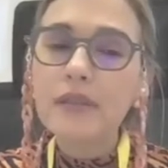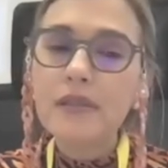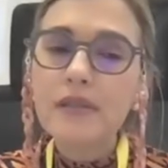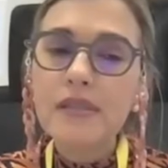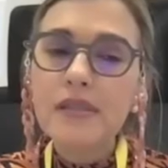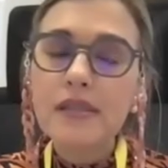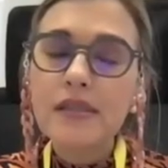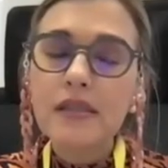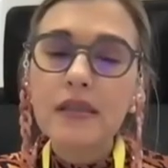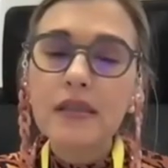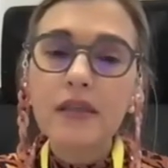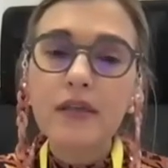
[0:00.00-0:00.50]

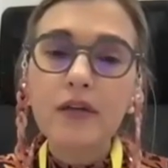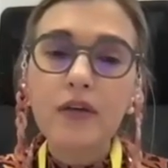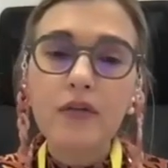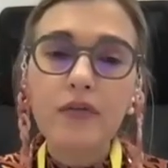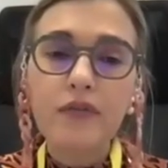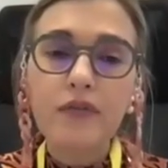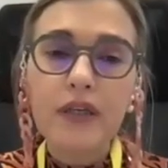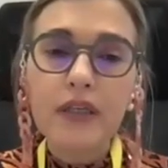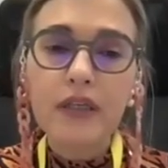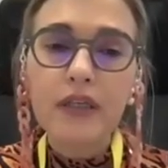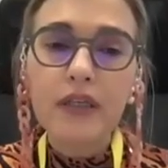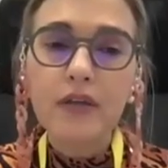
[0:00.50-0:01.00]
these
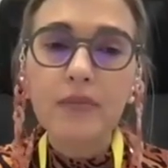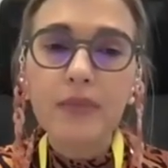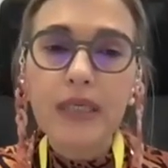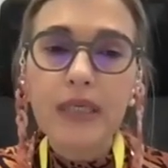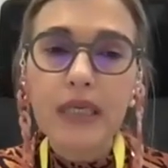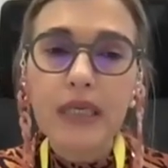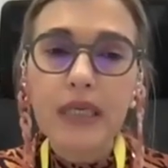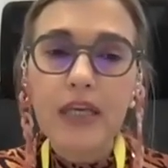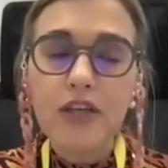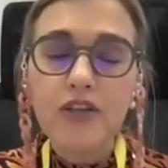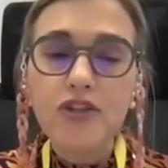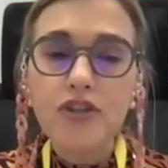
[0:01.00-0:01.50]
novel
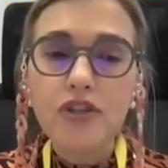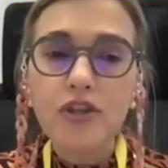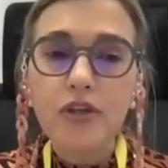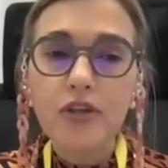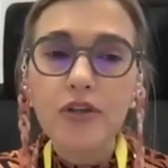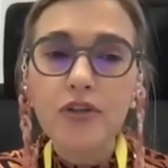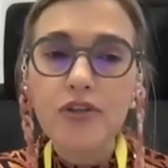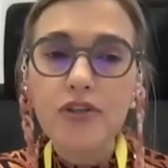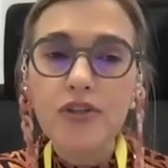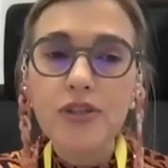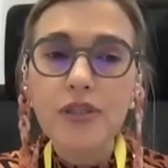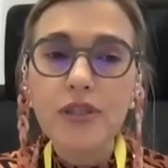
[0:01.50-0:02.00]

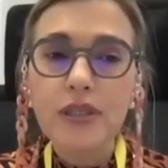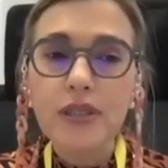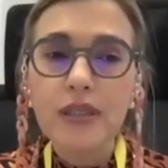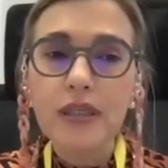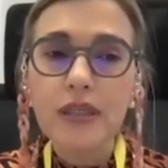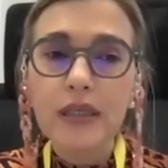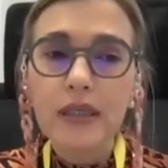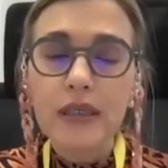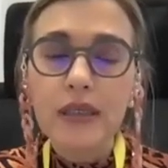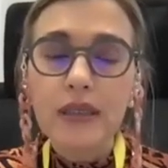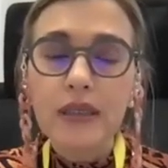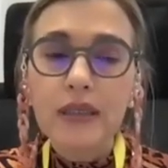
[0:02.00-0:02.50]
combinations
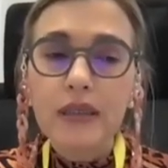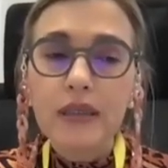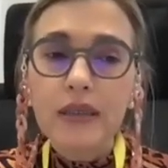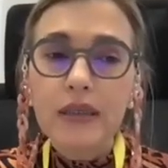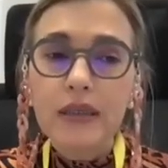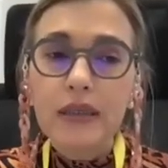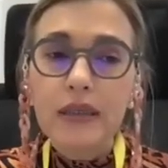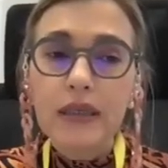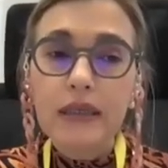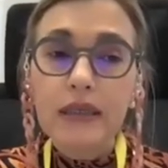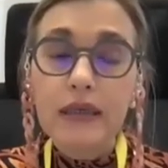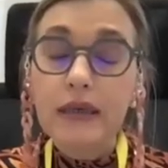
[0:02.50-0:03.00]

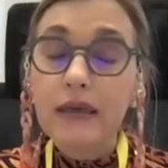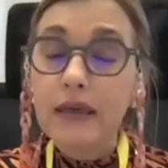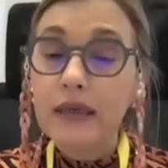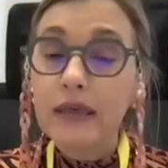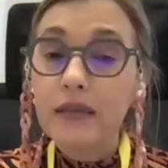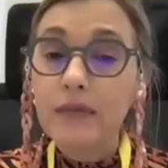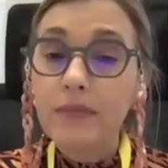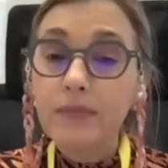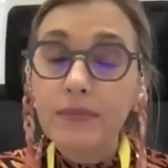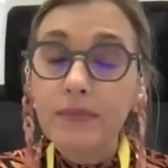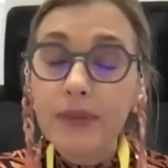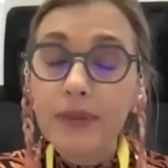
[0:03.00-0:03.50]

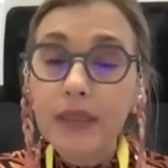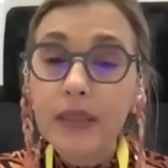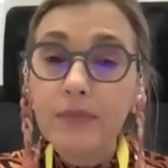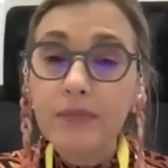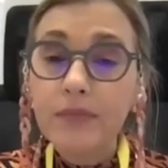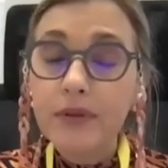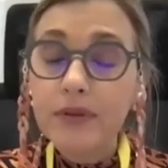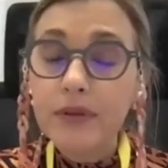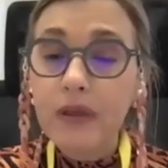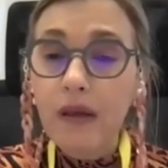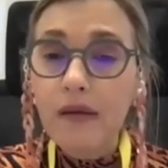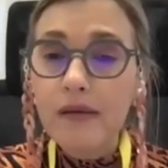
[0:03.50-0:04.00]
can be
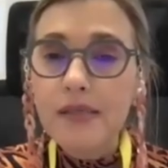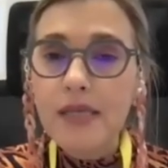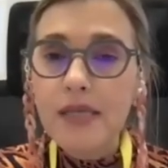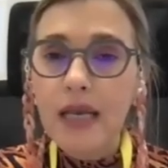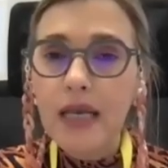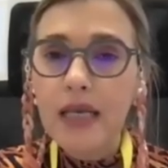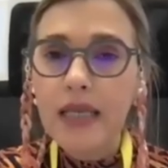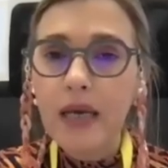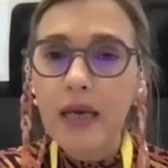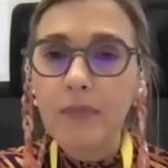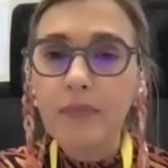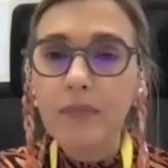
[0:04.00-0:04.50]

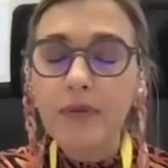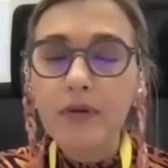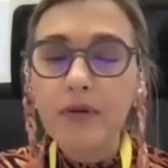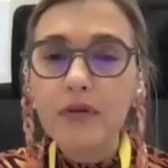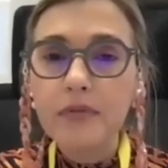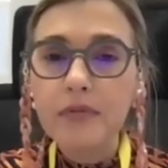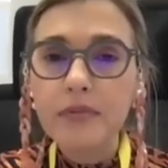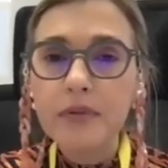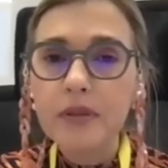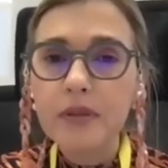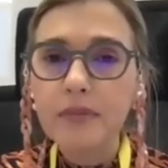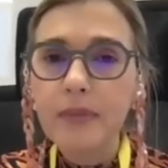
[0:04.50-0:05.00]
potentially
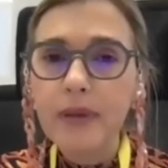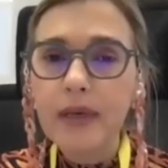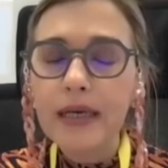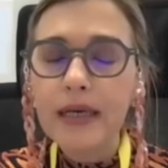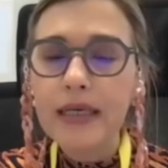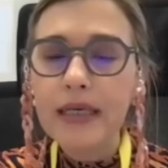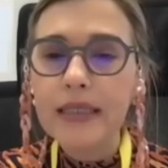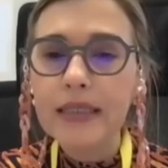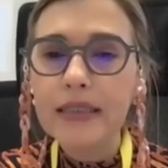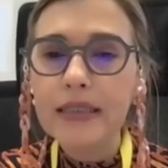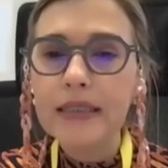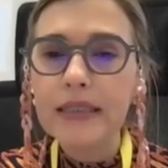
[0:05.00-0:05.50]
approved
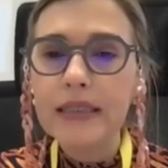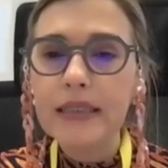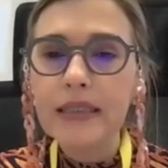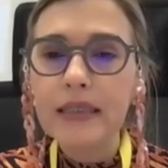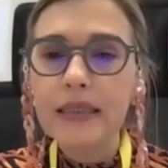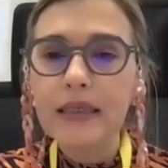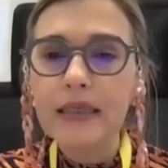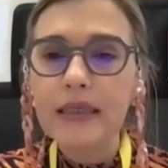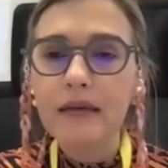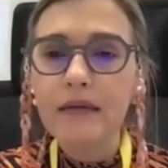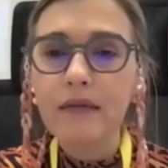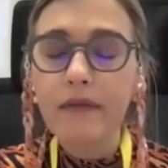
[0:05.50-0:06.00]
by
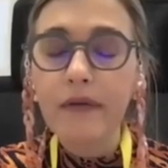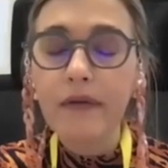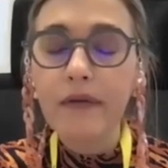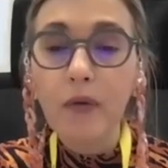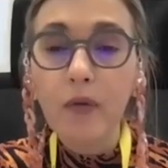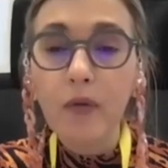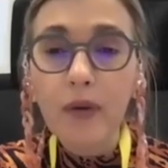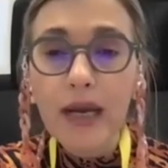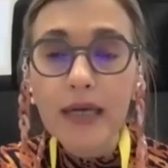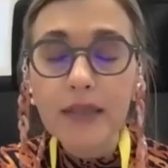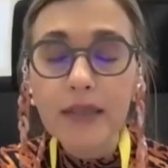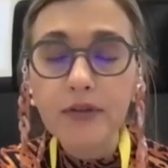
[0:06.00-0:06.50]
the
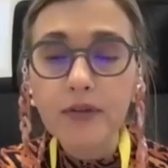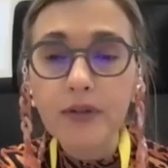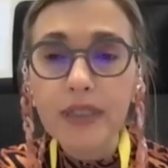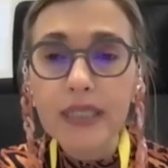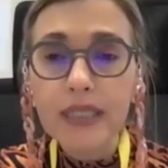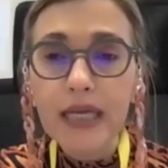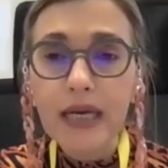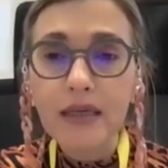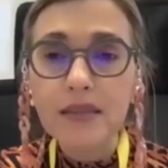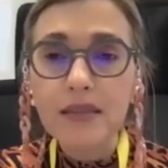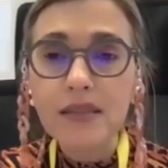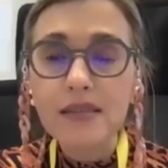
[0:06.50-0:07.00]
regulatory
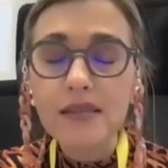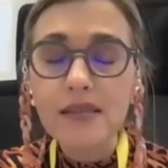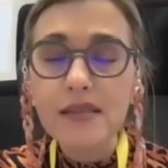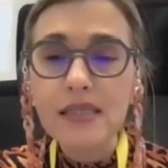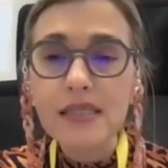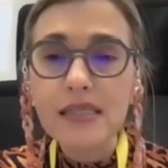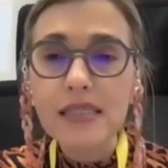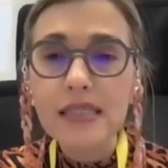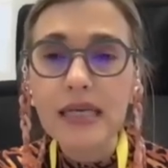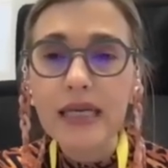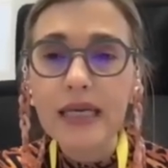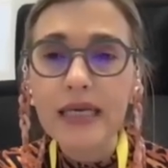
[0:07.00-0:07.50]

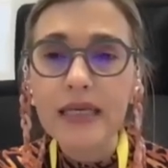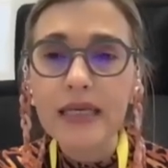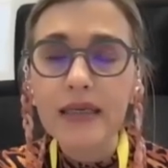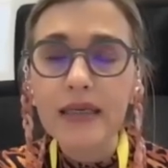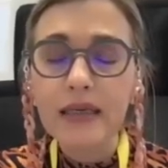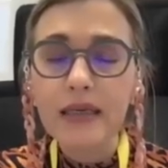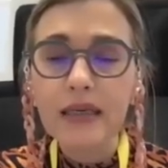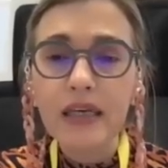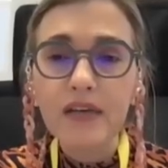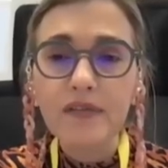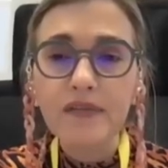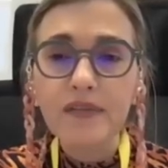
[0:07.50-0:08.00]
agencies like
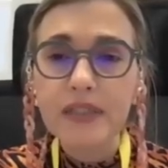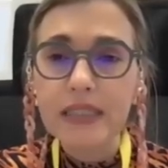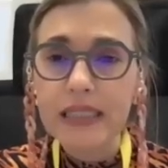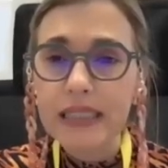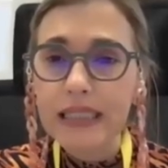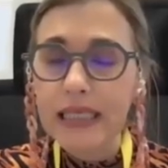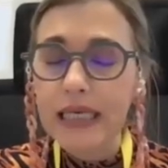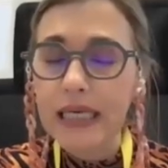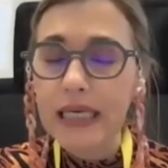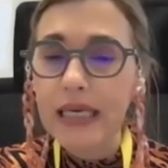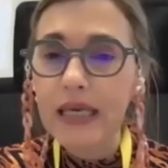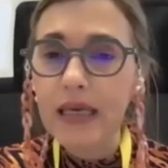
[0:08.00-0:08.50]

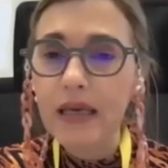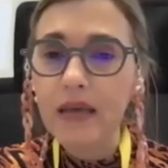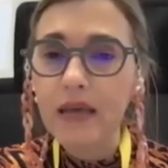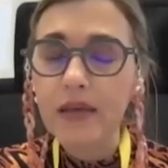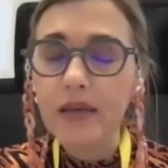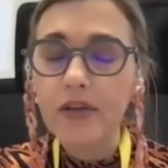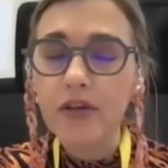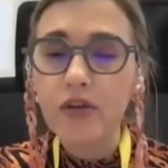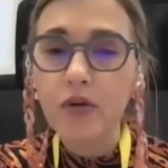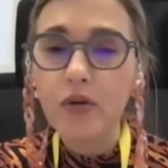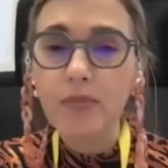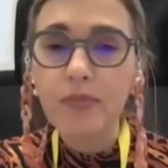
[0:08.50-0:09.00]
FDA,
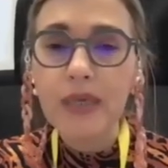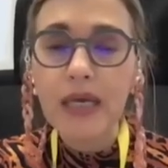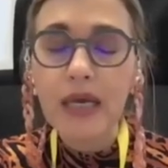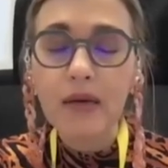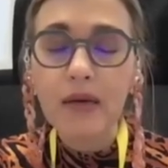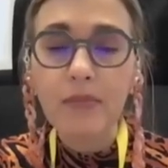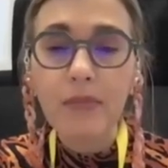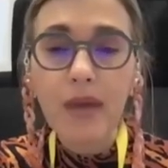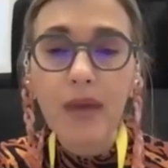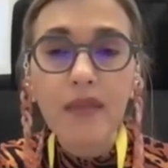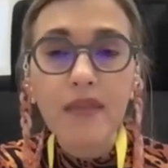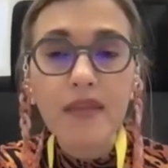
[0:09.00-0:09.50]

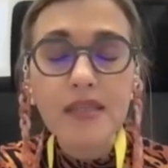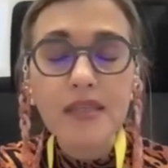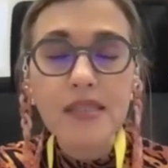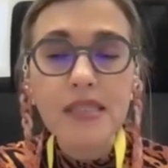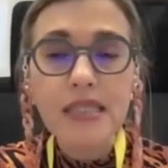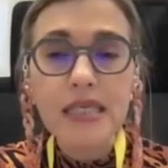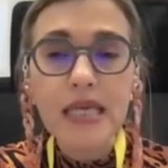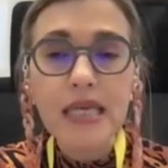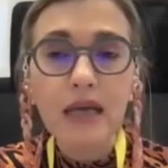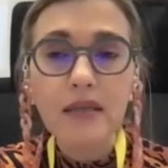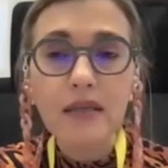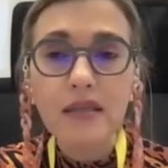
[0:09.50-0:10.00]
European
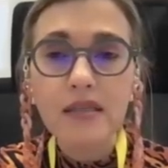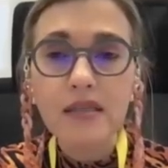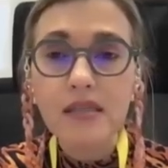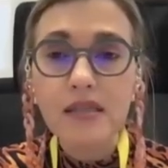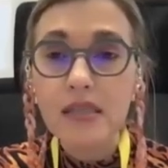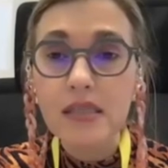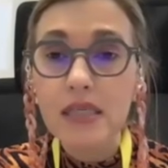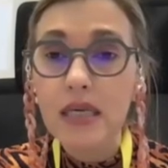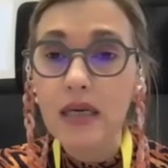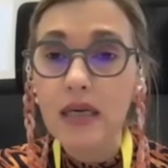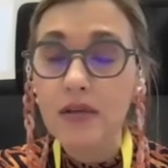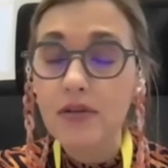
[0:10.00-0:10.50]
Medicines
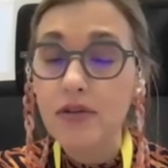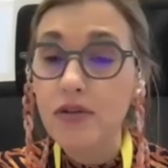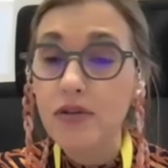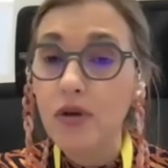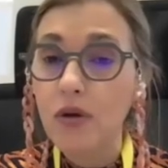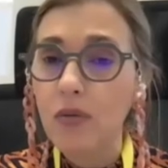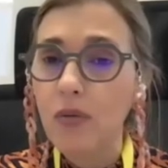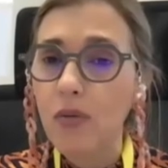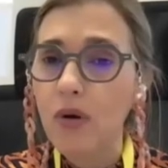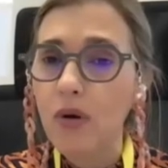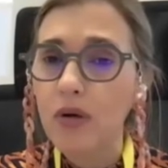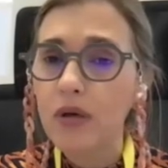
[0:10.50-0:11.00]
Agency, and
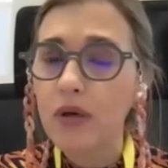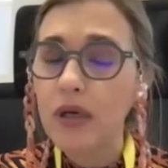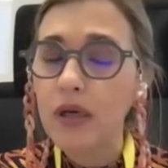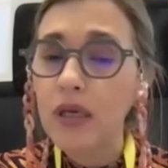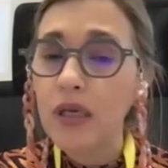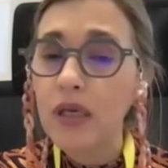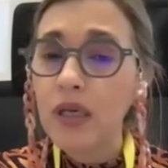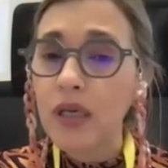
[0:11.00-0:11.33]
so on.